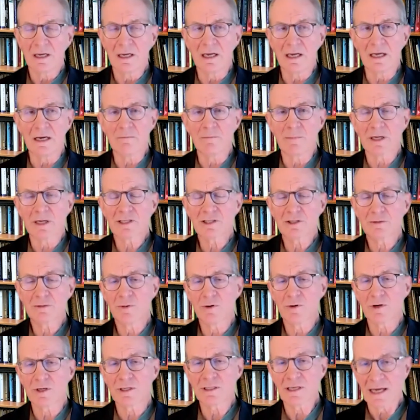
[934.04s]
in a much
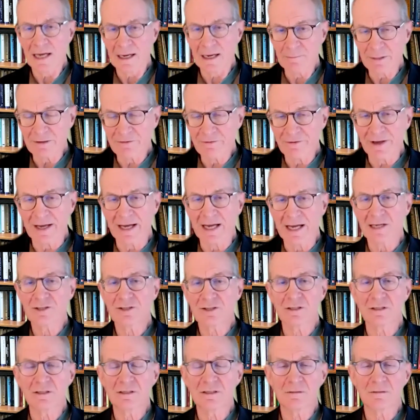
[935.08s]
more timely
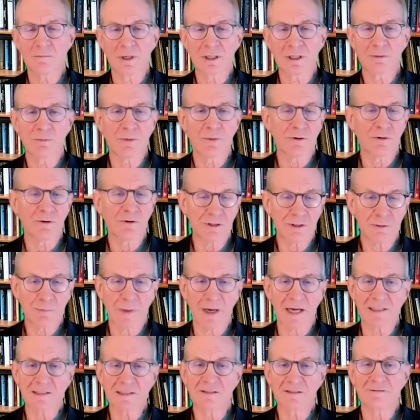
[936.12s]
fashion, a much more
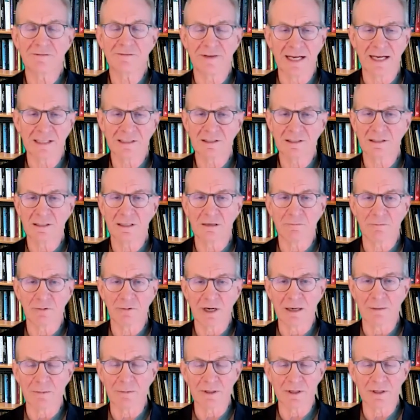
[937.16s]
responsive fashion than we're
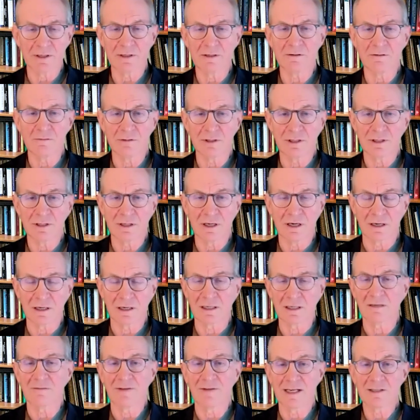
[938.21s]
able to do with our
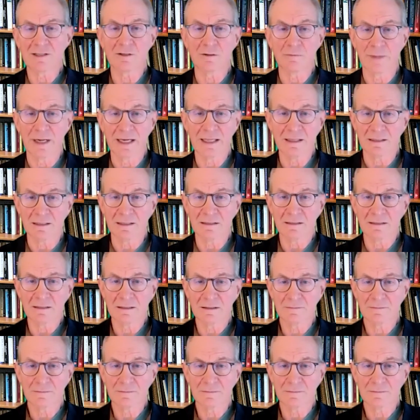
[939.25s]
conventional methods.